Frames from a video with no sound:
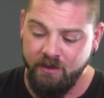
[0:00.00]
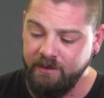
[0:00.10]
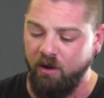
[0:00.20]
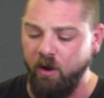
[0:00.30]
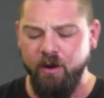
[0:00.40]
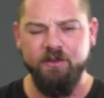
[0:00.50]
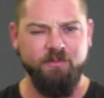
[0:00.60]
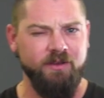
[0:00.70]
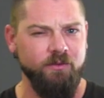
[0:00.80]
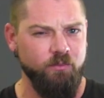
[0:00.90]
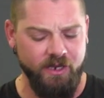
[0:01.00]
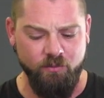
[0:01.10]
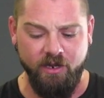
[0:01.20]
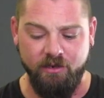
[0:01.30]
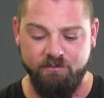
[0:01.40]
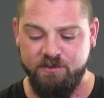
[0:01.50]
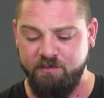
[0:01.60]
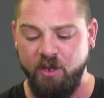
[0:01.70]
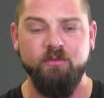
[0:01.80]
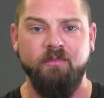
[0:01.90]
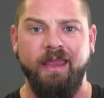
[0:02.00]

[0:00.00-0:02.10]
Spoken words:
Now Airoh is a bit of a weird one, it's spelt